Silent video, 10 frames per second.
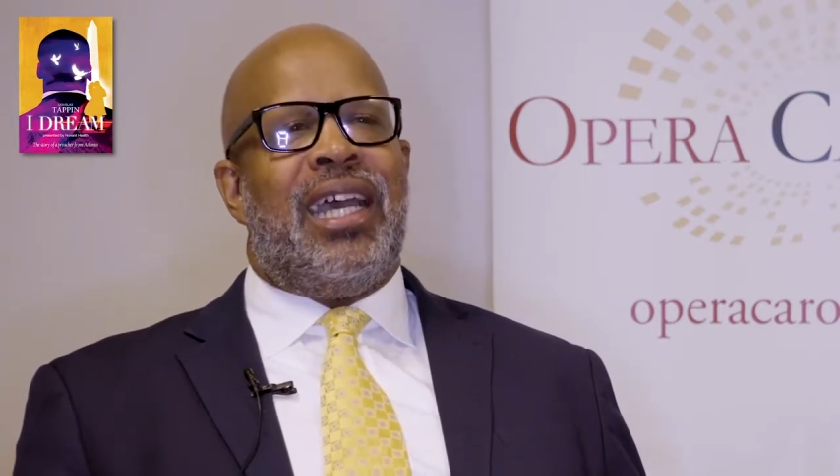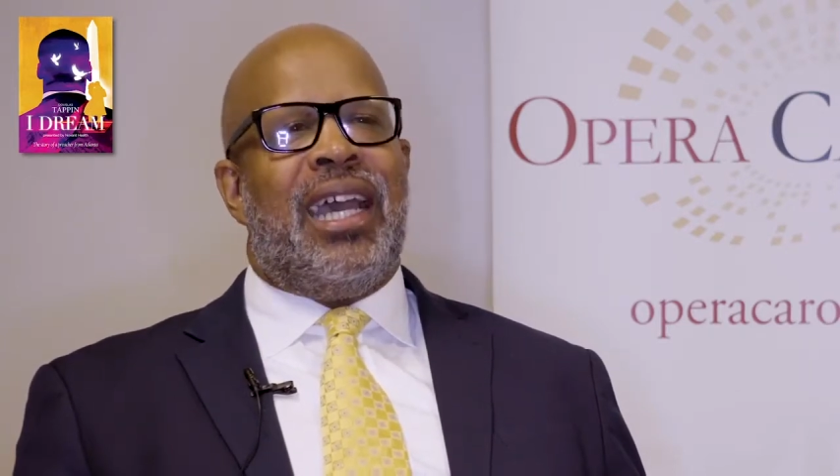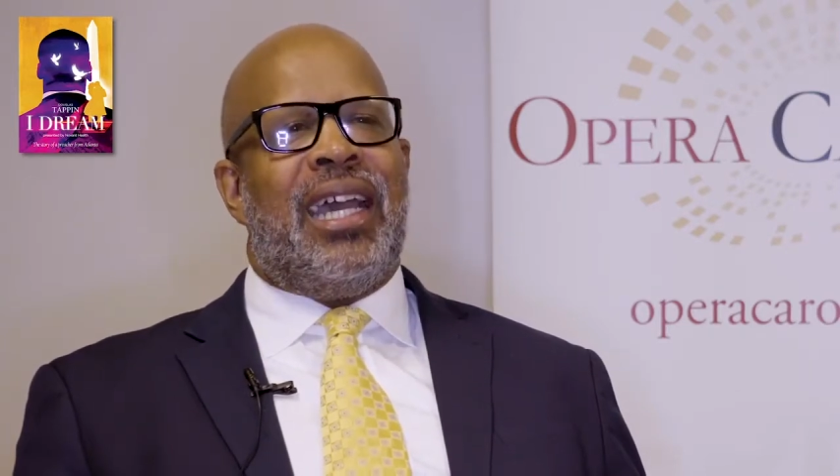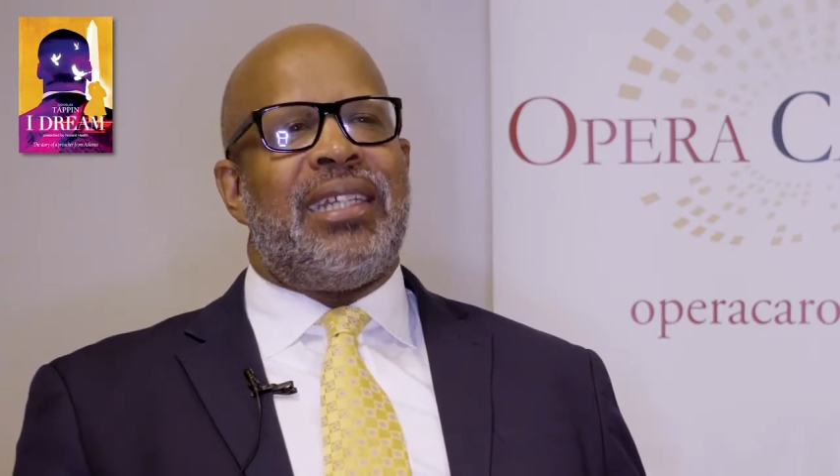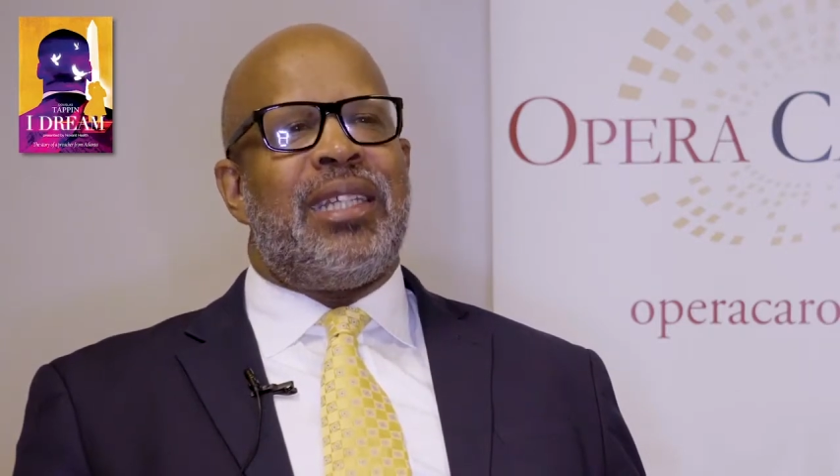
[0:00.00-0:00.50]

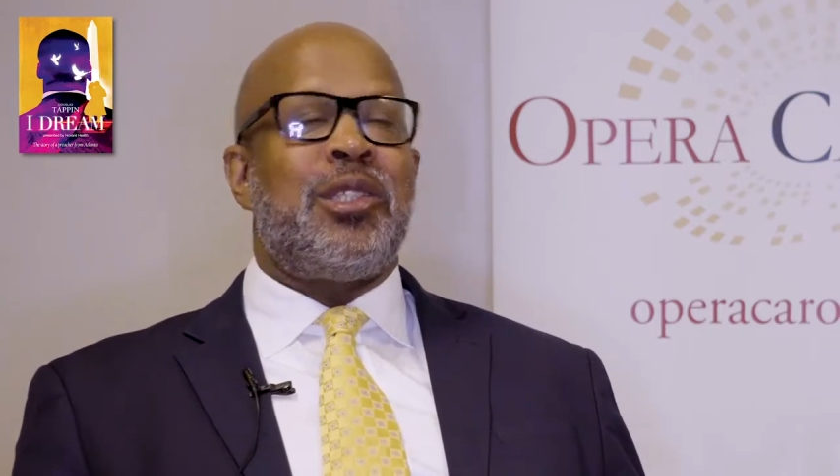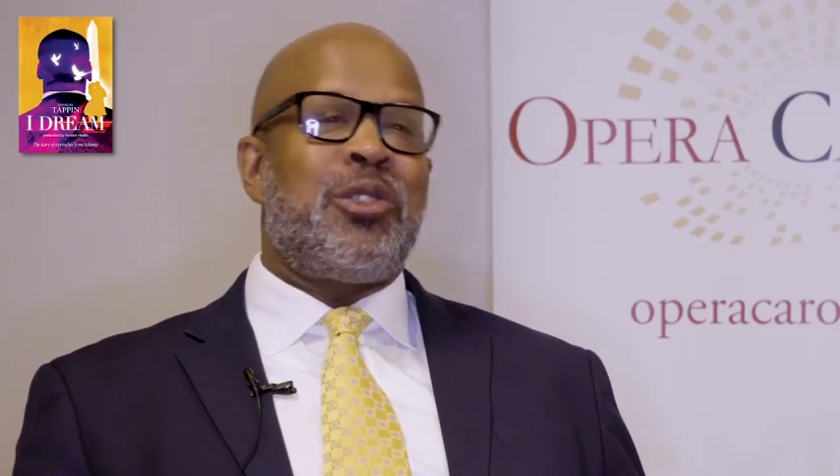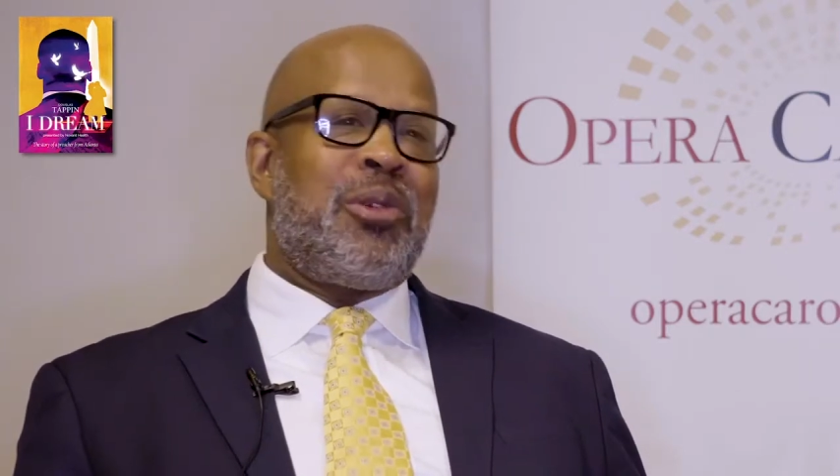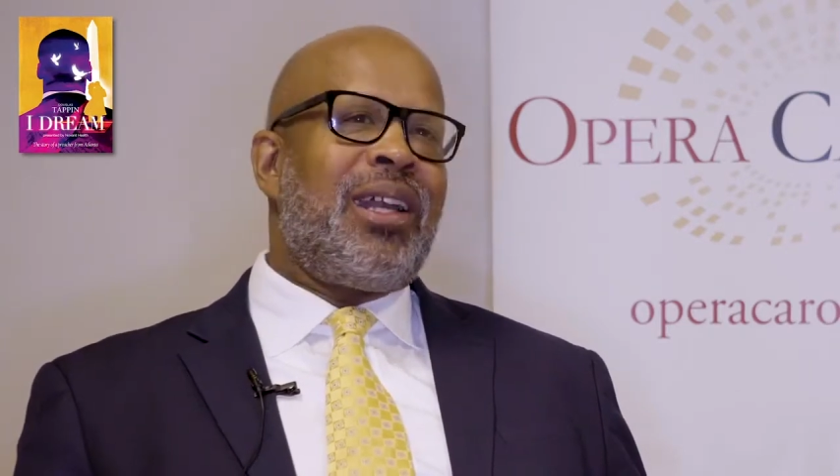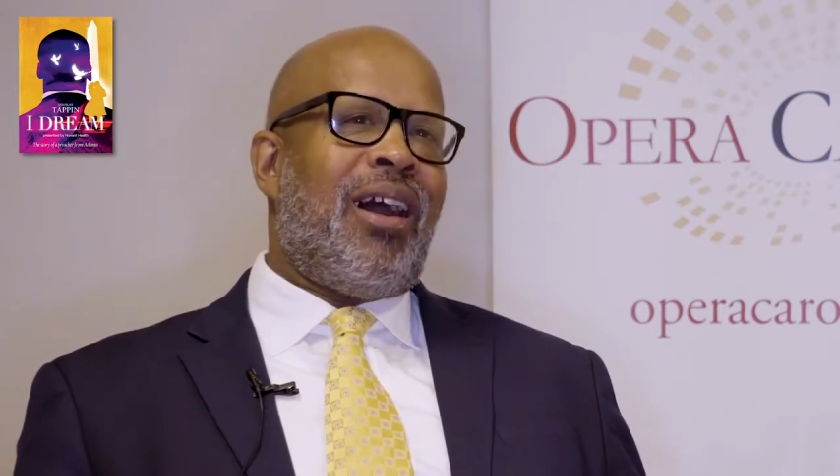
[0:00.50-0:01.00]
and it
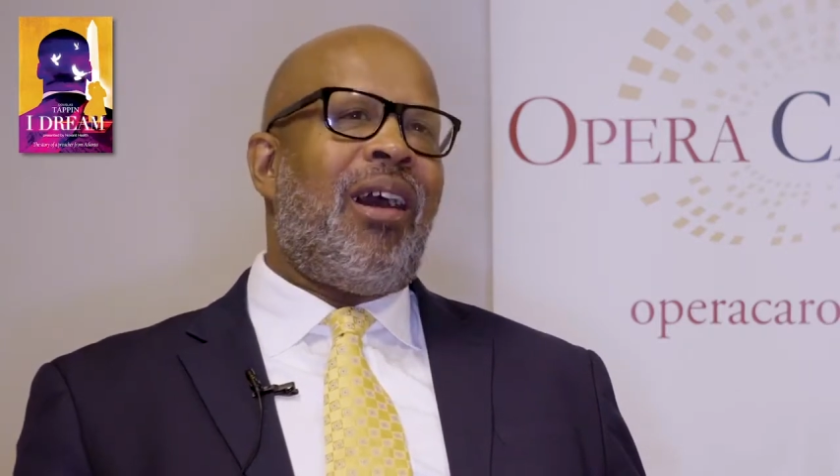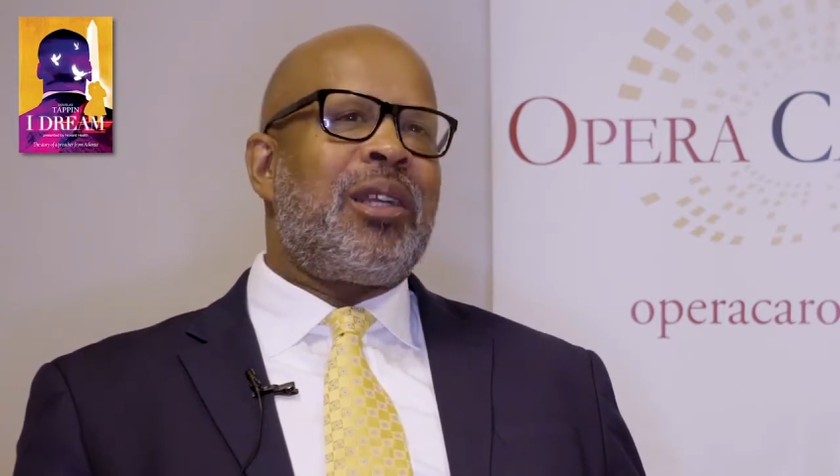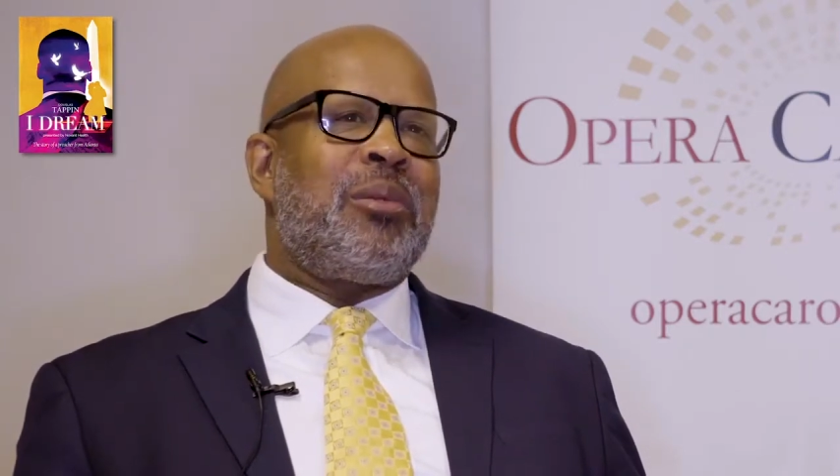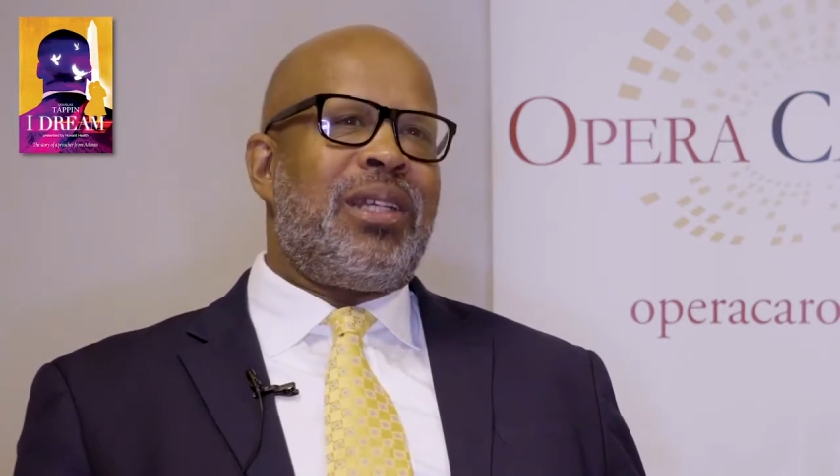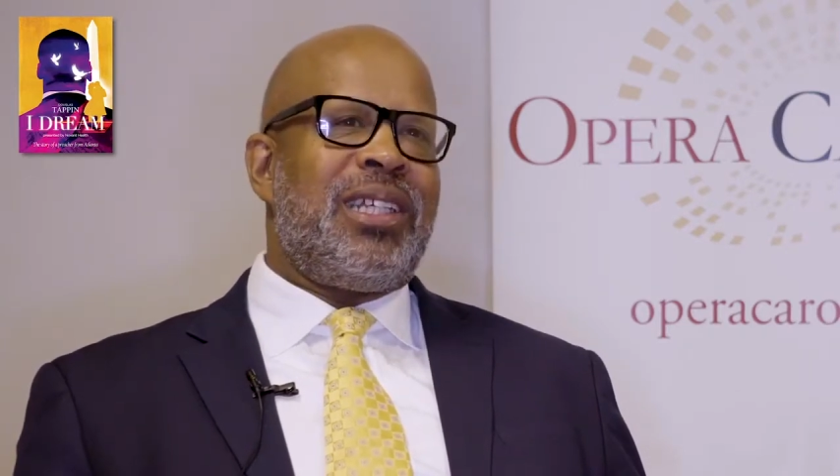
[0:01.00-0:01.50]
is really
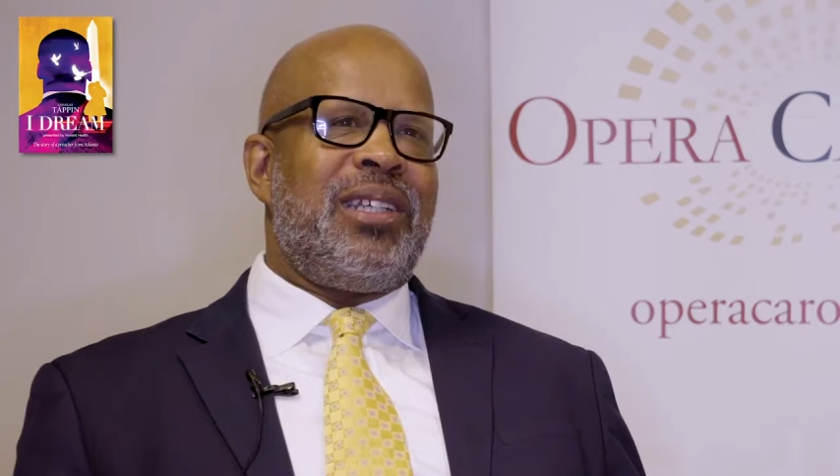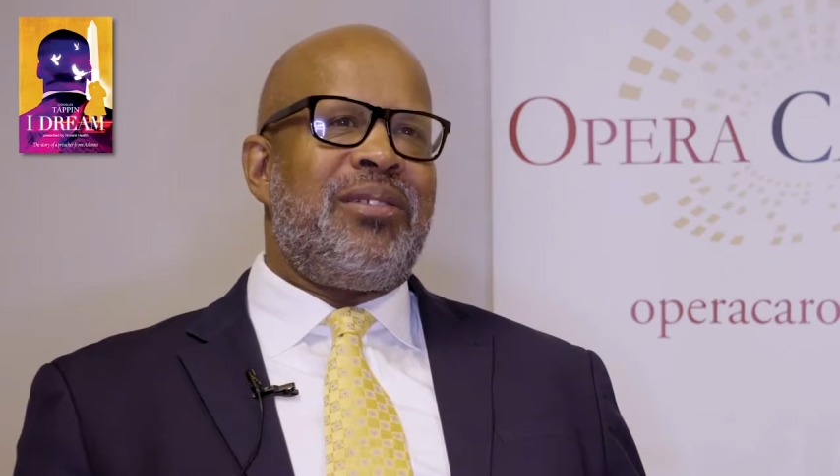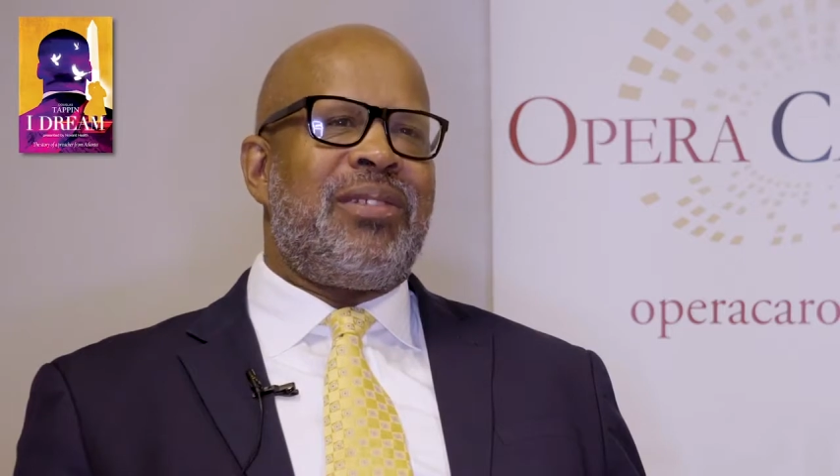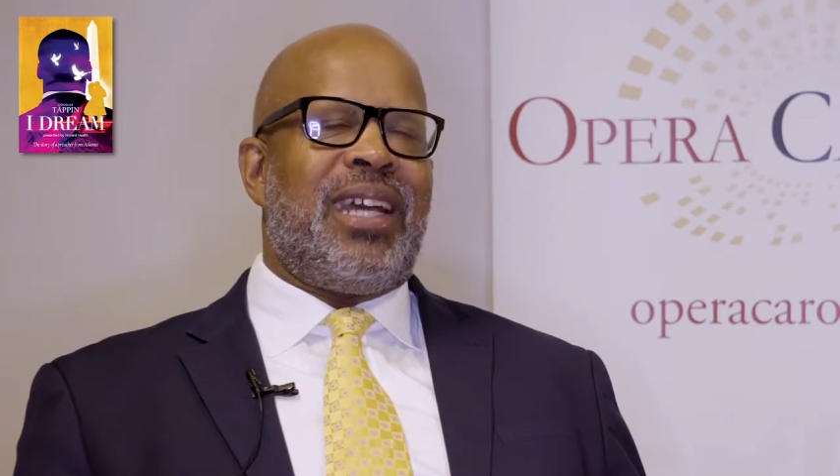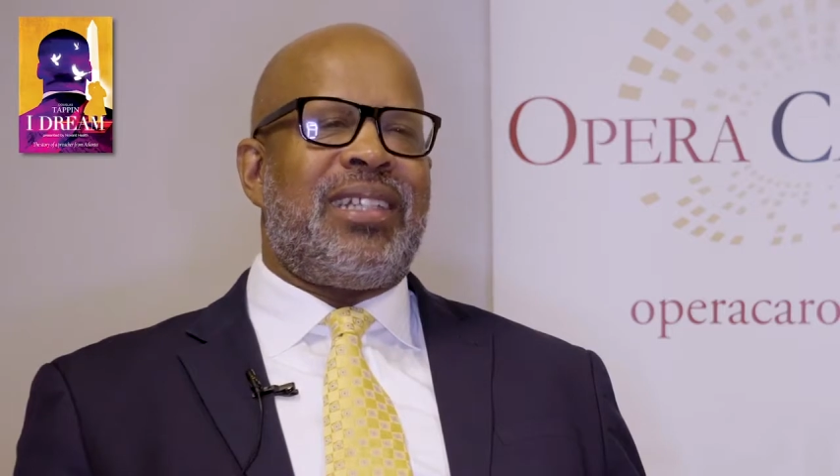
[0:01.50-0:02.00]
hard to
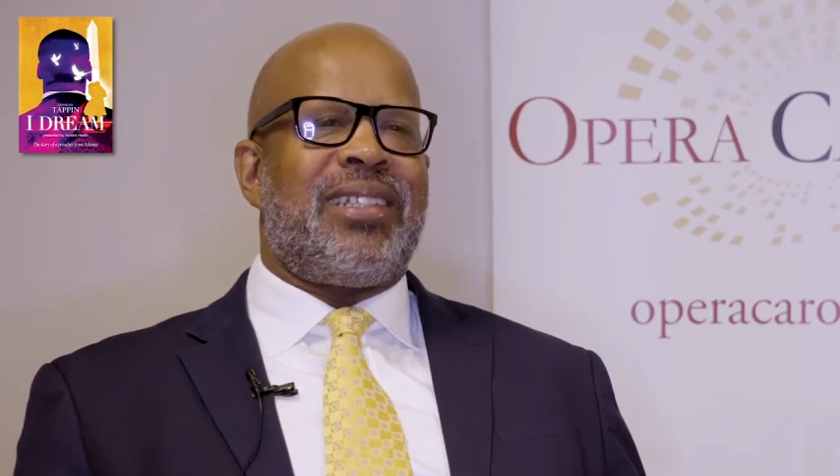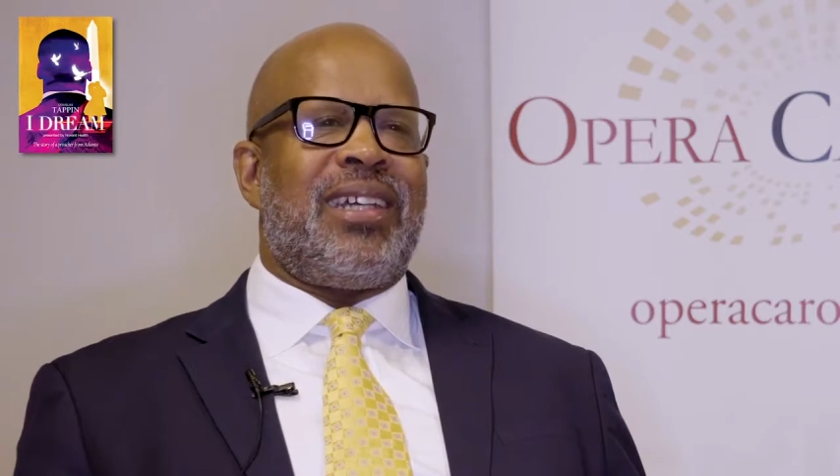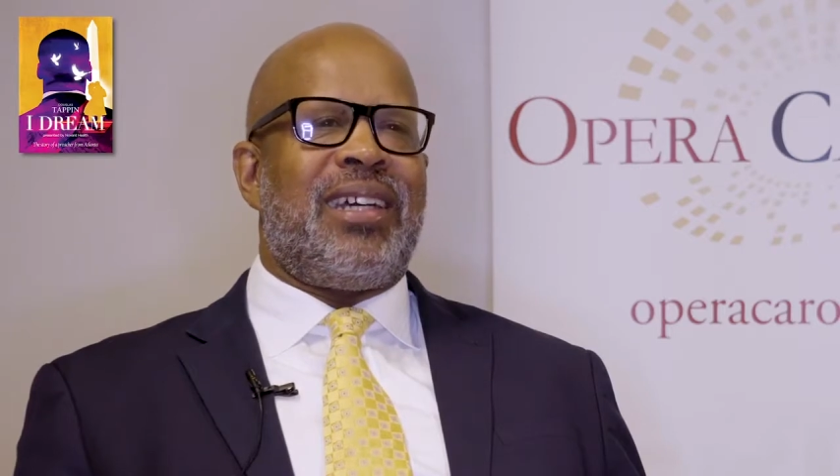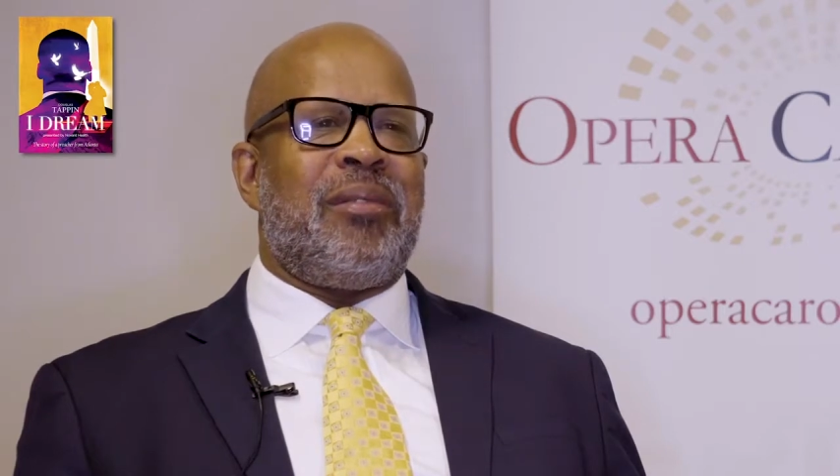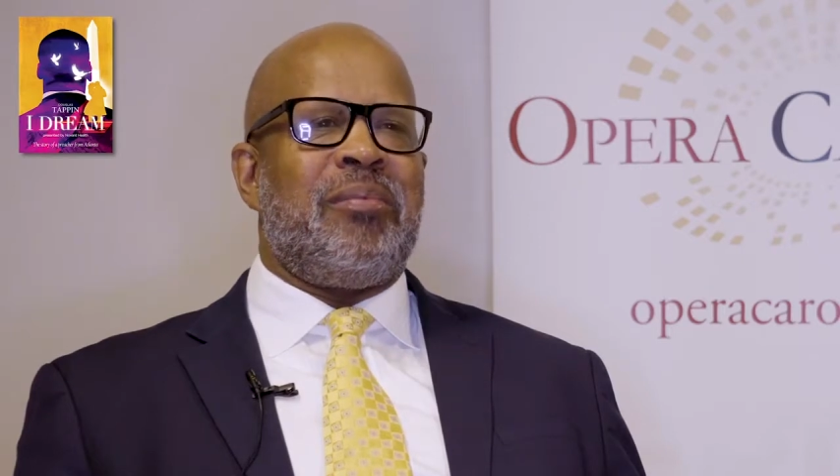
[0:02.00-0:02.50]
believe that